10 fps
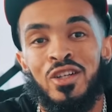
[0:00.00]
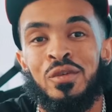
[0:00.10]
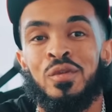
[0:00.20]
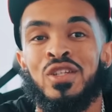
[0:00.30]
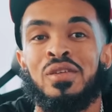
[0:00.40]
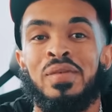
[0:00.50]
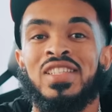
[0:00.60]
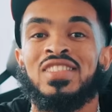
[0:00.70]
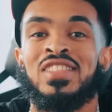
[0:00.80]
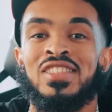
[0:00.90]
our community
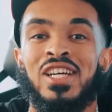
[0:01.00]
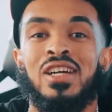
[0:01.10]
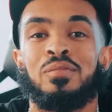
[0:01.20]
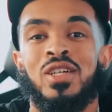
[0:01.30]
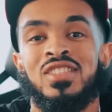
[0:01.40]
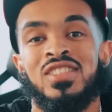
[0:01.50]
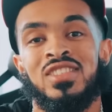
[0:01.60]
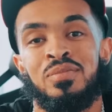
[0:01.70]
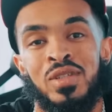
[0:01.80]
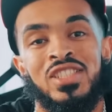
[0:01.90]
makes the entire
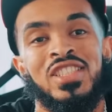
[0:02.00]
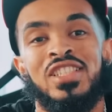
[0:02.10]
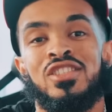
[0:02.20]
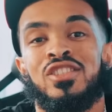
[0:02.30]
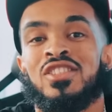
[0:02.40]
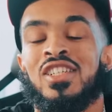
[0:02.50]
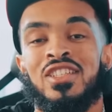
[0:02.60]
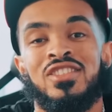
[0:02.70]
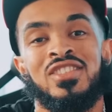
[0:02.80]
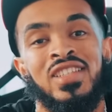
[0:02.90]
process much easier to
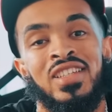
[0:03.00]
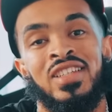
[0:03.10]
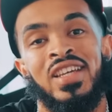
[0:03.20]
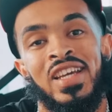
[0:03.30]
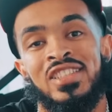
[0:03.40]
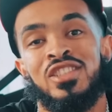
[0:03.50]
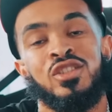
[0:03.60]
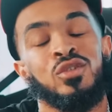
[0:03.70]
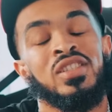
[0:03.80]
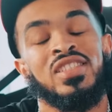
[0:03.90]
understand and
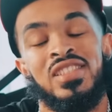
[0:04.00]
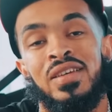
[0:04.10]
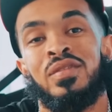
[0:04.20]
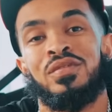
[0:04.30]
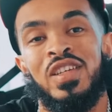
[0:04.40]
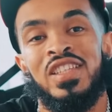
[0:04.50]
execute in 7